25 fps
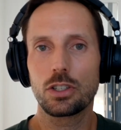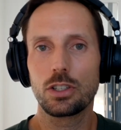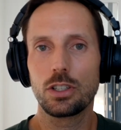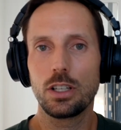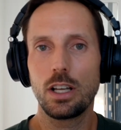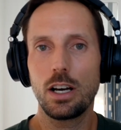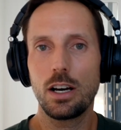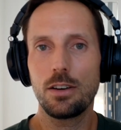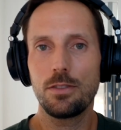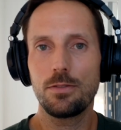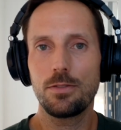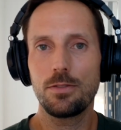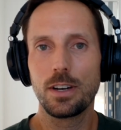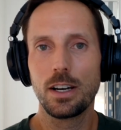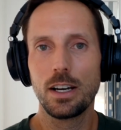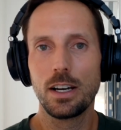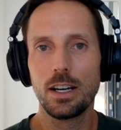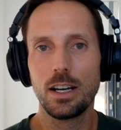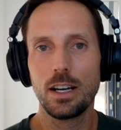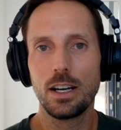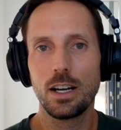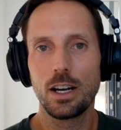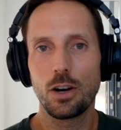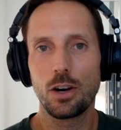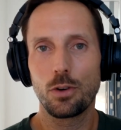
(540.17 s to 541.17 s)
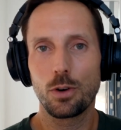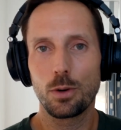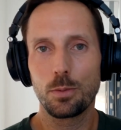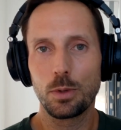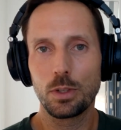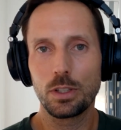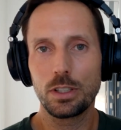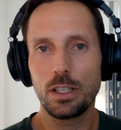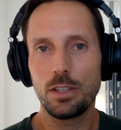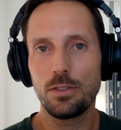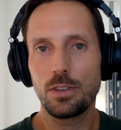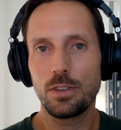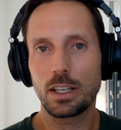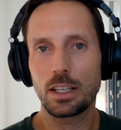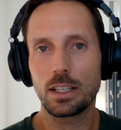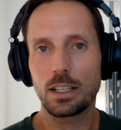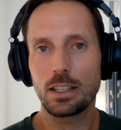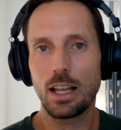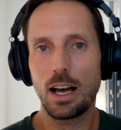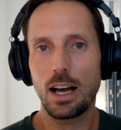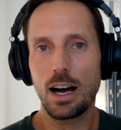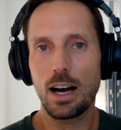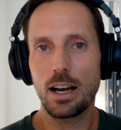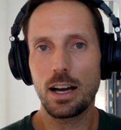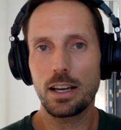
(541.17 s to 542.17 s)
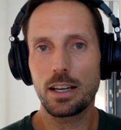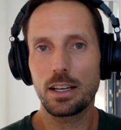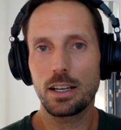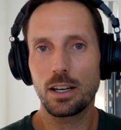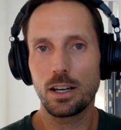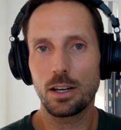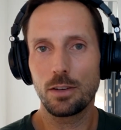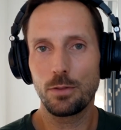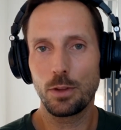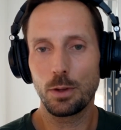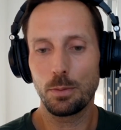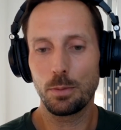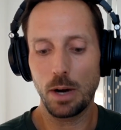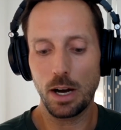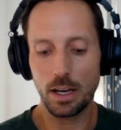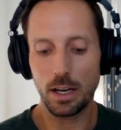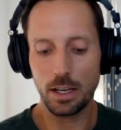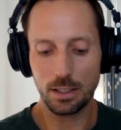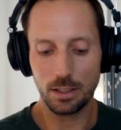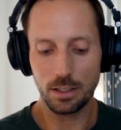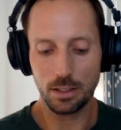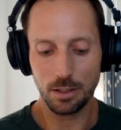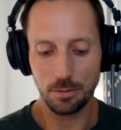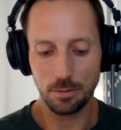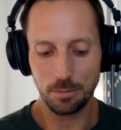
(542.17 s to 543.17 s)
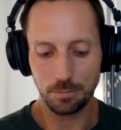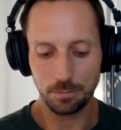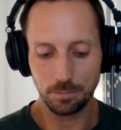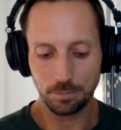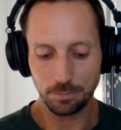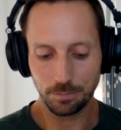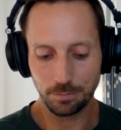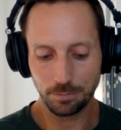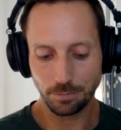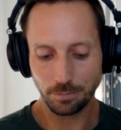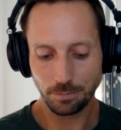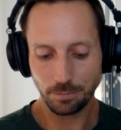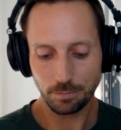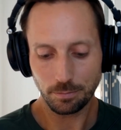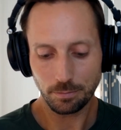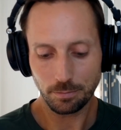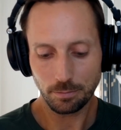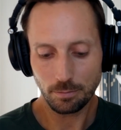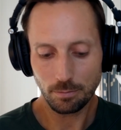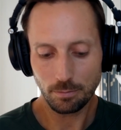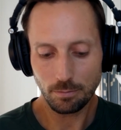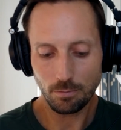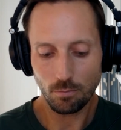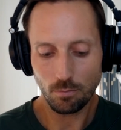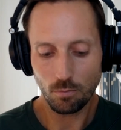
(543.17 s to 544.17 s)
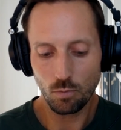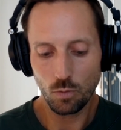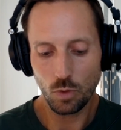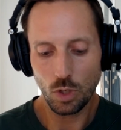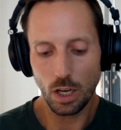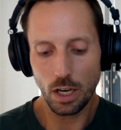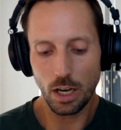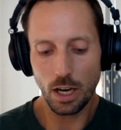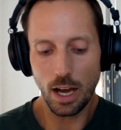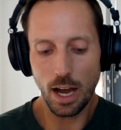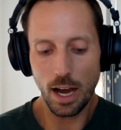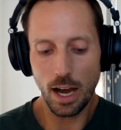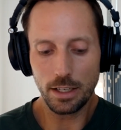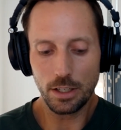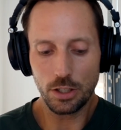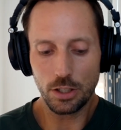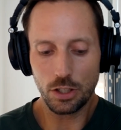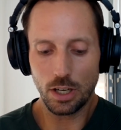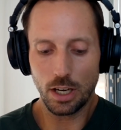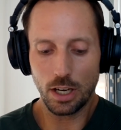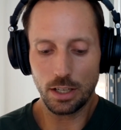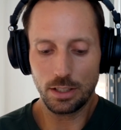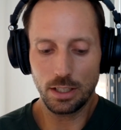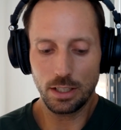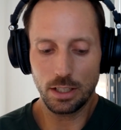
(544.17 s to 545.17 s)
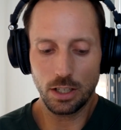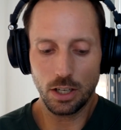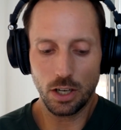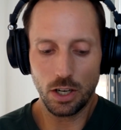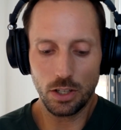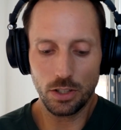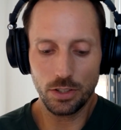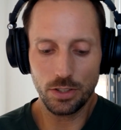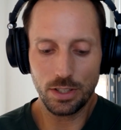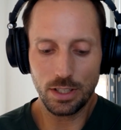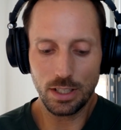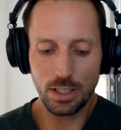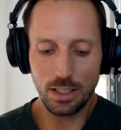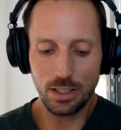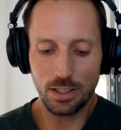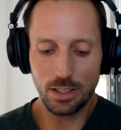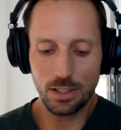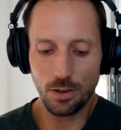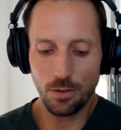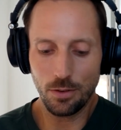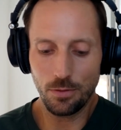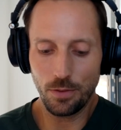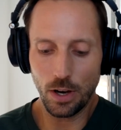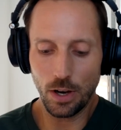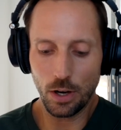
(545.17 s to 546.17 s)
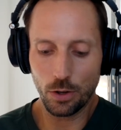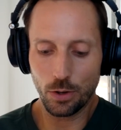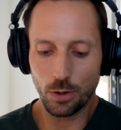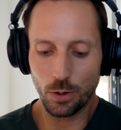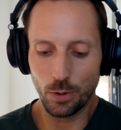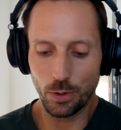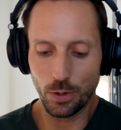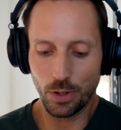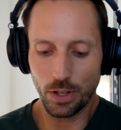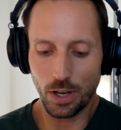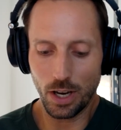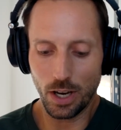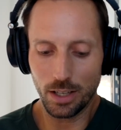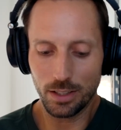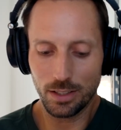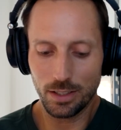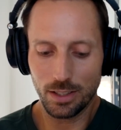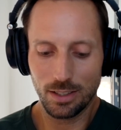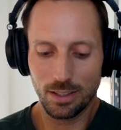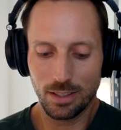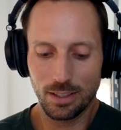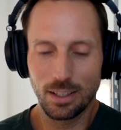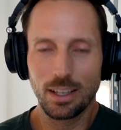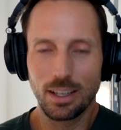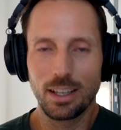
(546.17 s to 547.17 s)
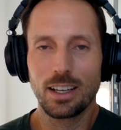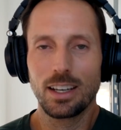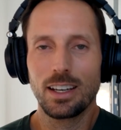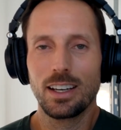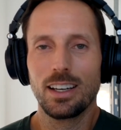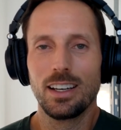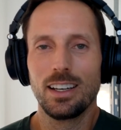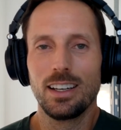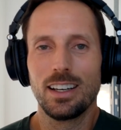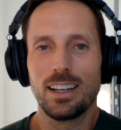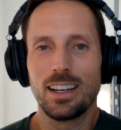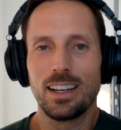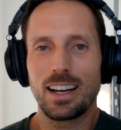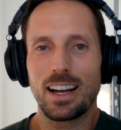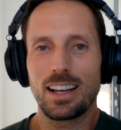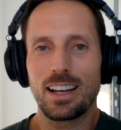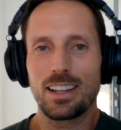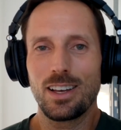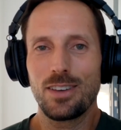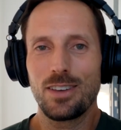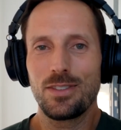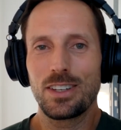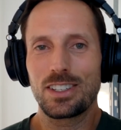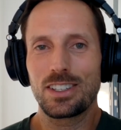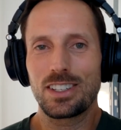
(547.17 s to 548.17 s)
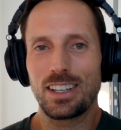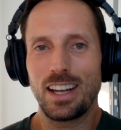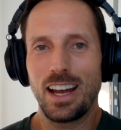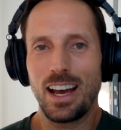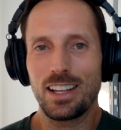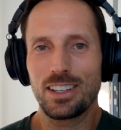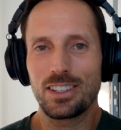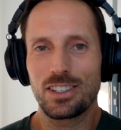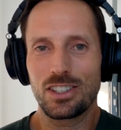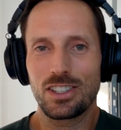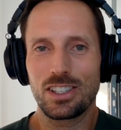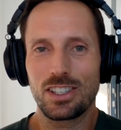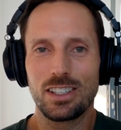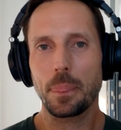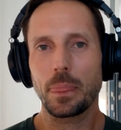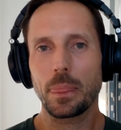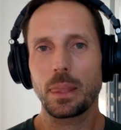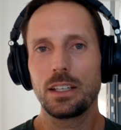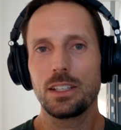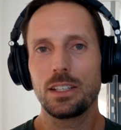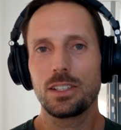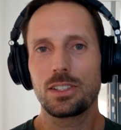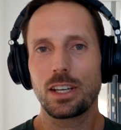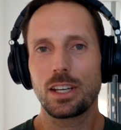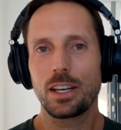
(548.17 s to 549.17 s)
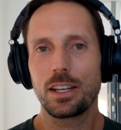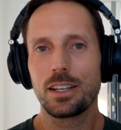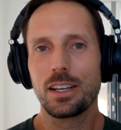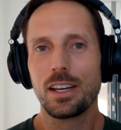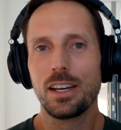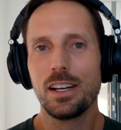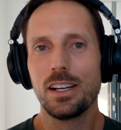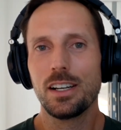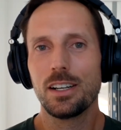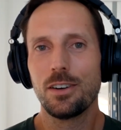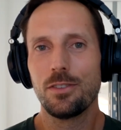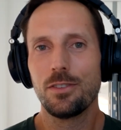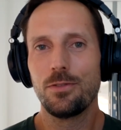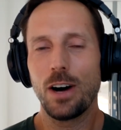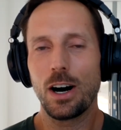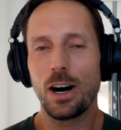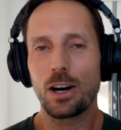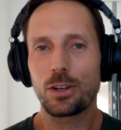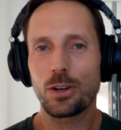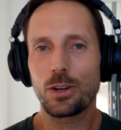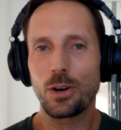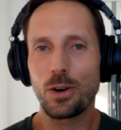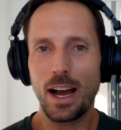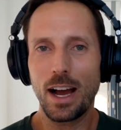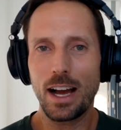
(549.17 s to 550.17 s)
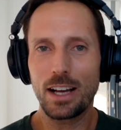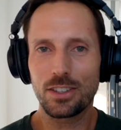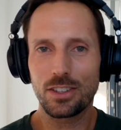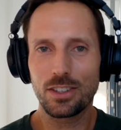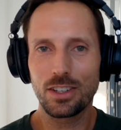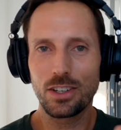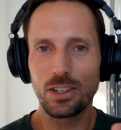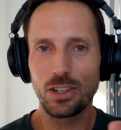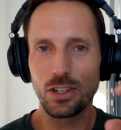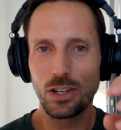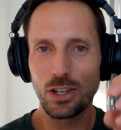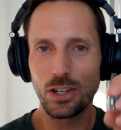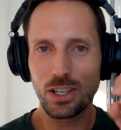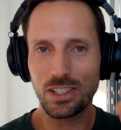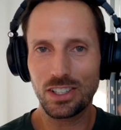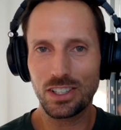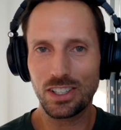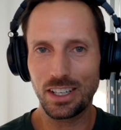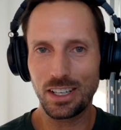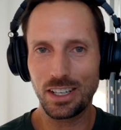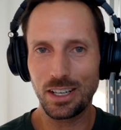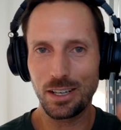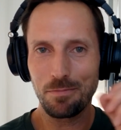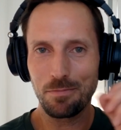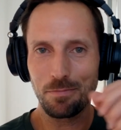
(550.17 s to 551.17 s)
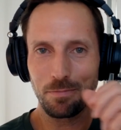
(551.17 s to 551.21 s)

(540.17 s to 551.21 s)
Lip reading: love, we're believing a lie of the mind. Adyashanti calls these Velcro thoughts. And I love this analogy. He said, Velcro has little hooks in it,